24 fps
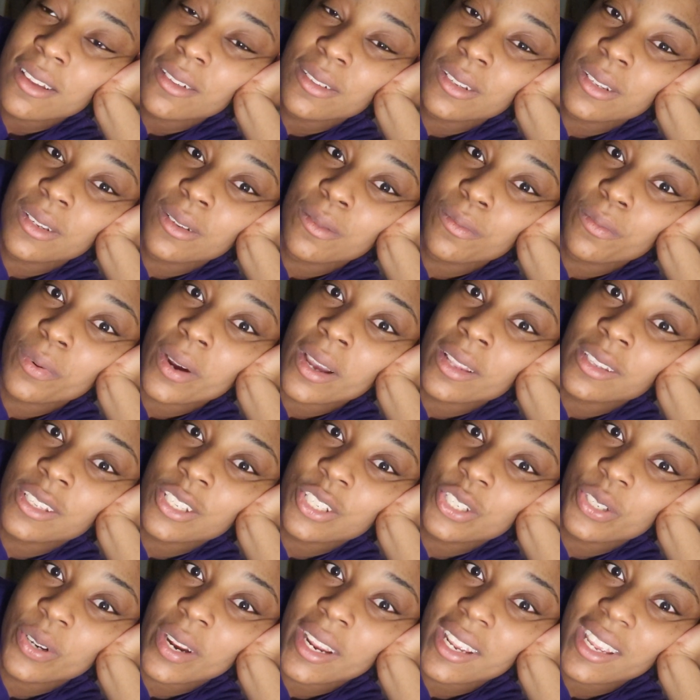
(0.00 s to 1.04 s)
then probably
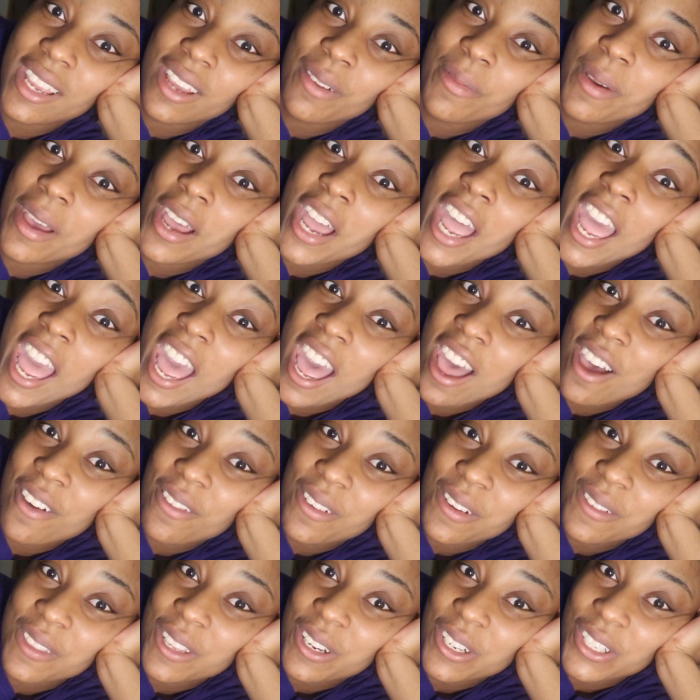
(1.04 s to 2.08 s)
drank about half
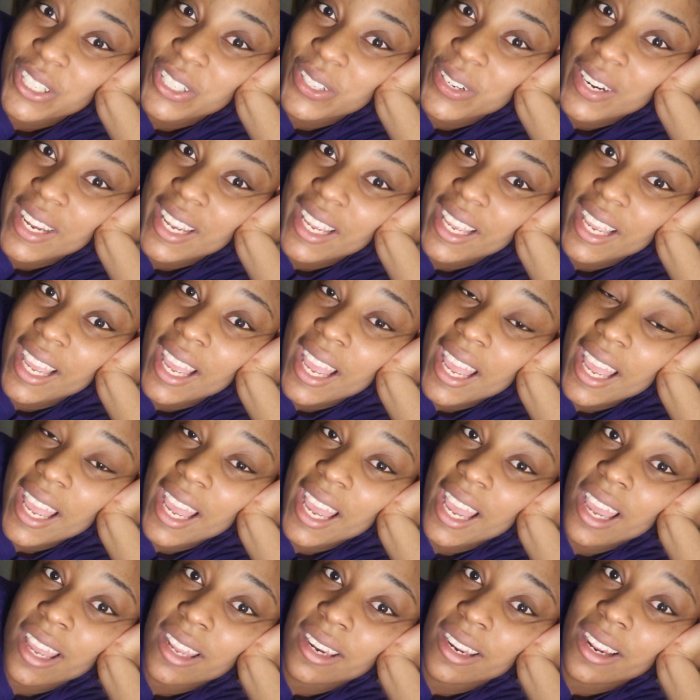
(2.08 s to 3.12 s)
of their drink,
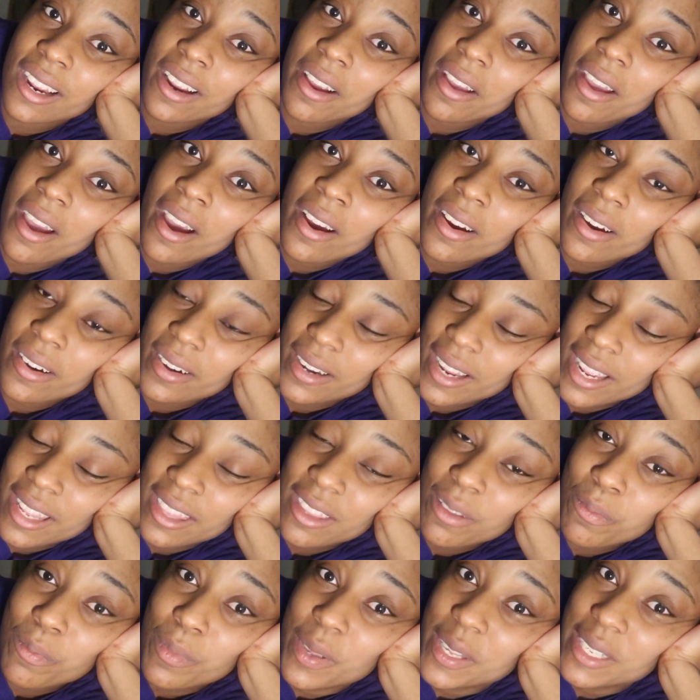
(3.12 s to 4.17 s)
and are in
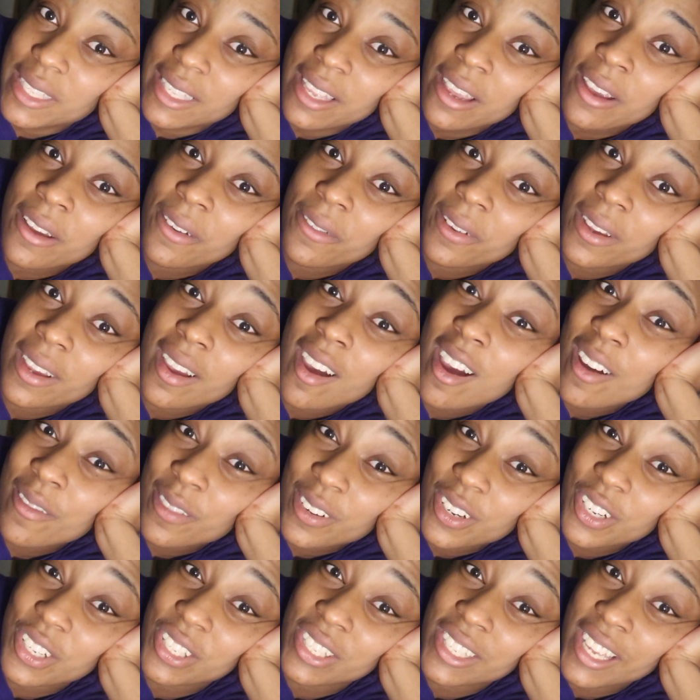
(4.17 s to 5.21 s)
the midst of a
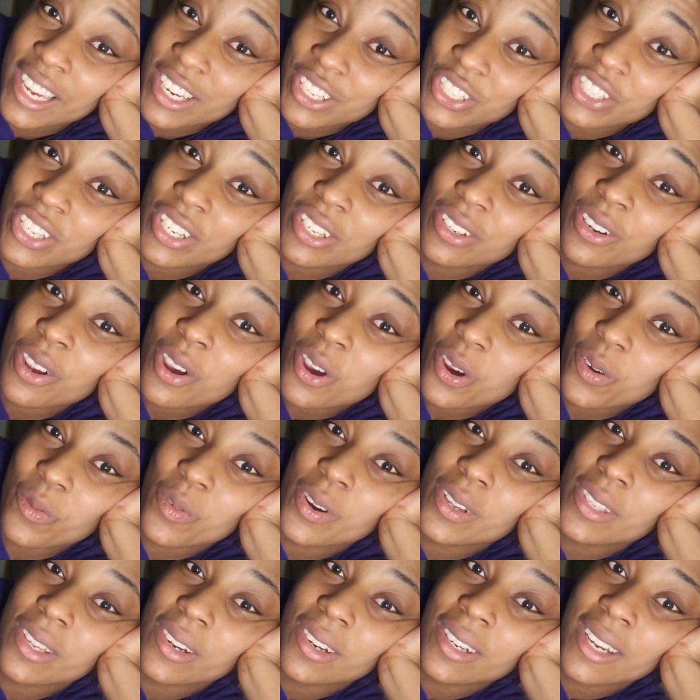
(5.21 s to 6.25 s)
conversation
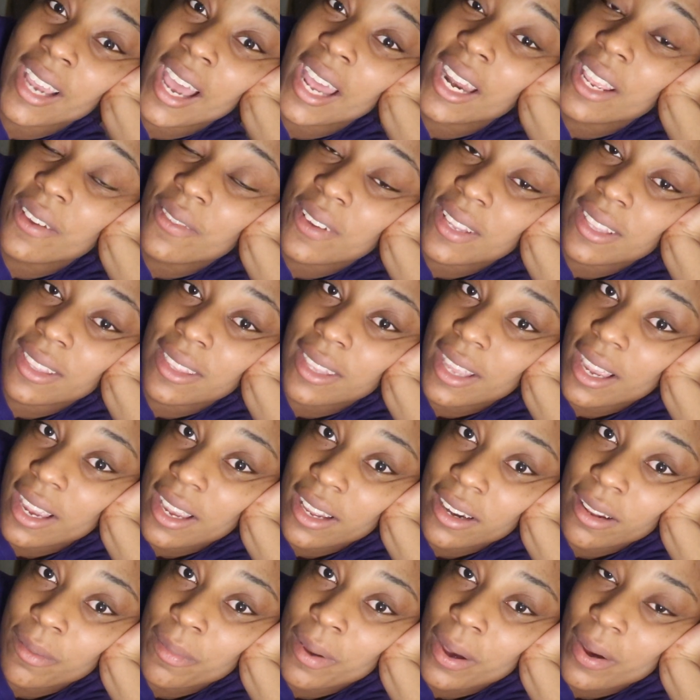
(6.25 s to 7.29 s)
where they're not even
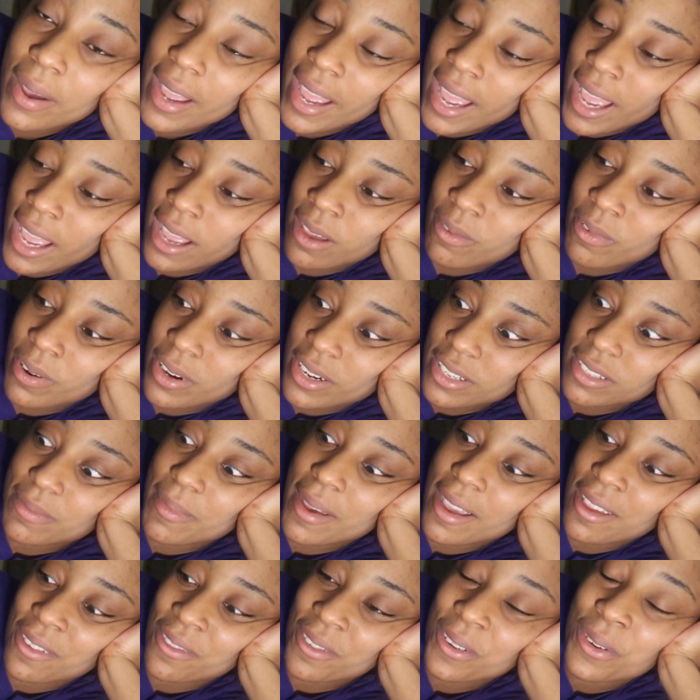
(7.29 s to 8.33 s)
thinking about, hey, where's
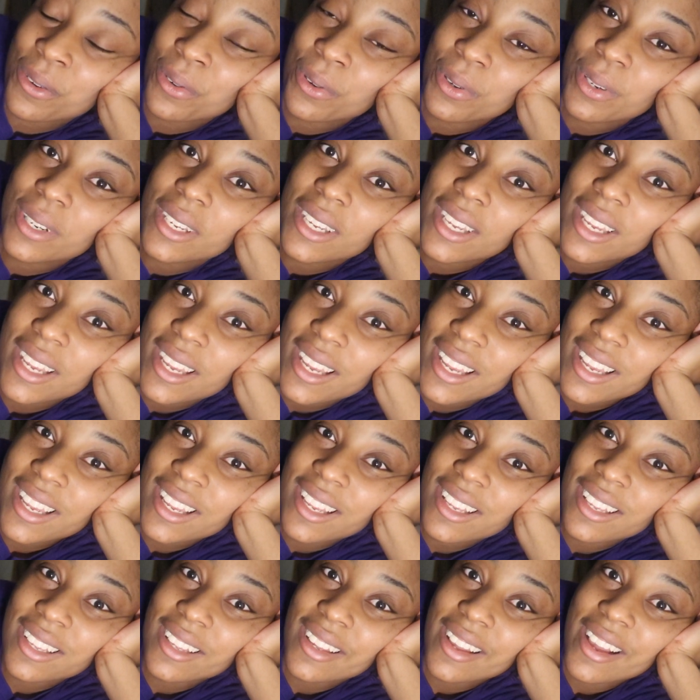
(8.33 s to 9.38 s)
my food?
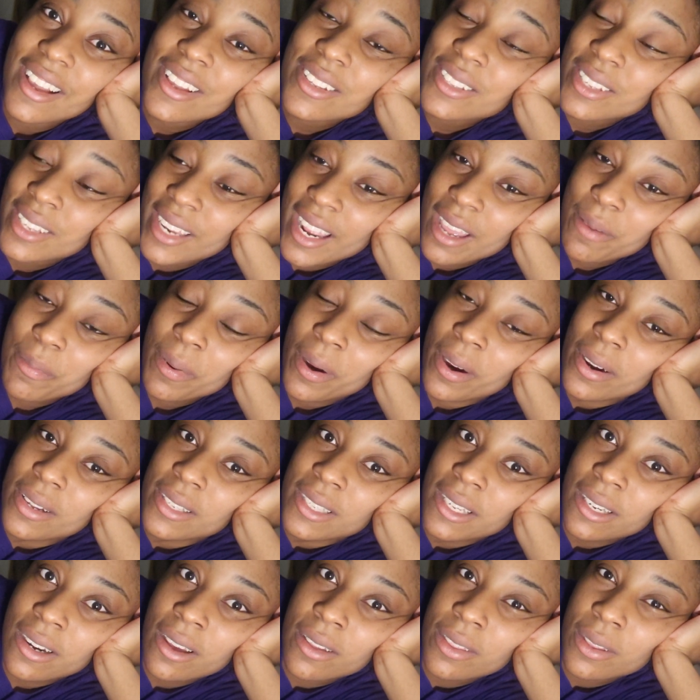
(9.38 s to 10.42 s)
So that
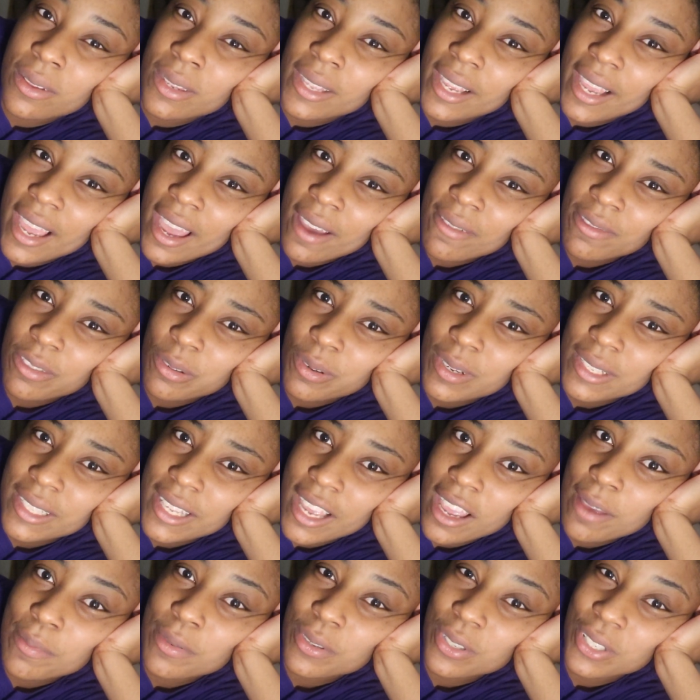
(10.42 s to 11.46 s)
person, although they have 3
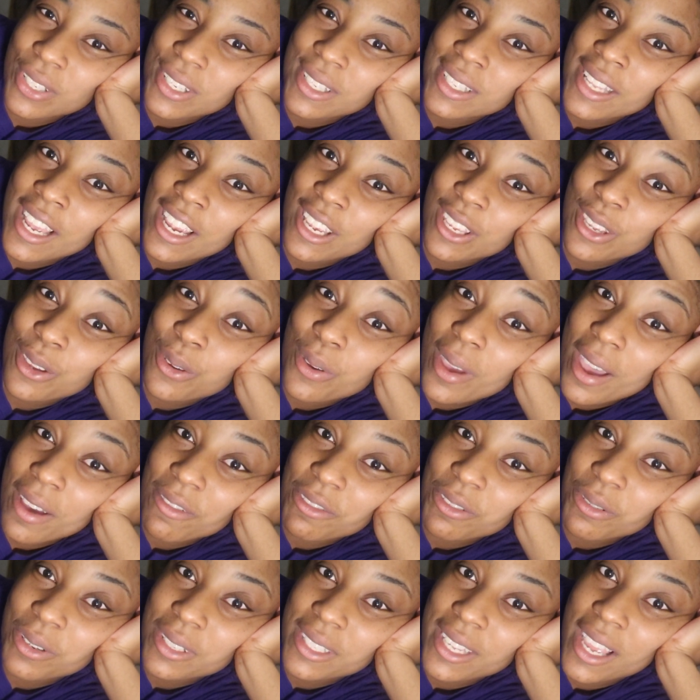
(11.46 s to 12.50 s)
tables just like you have
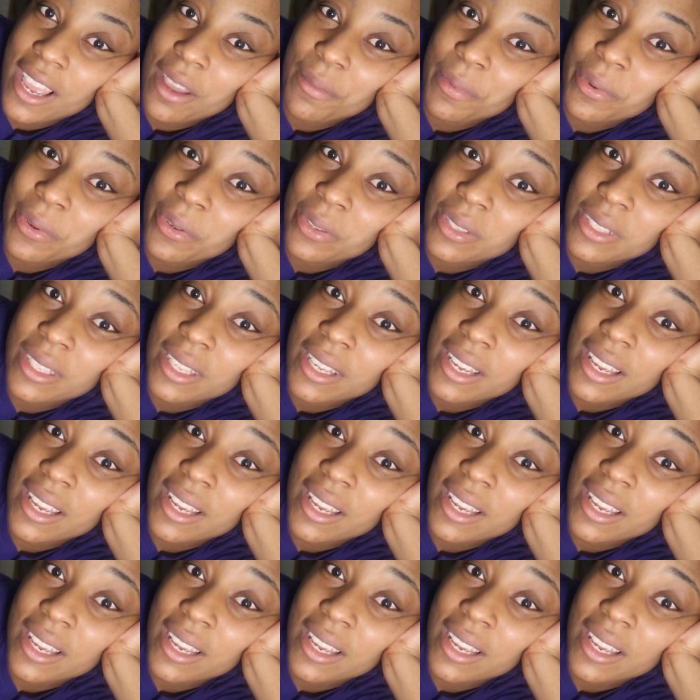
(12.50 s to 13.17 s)
3 tables,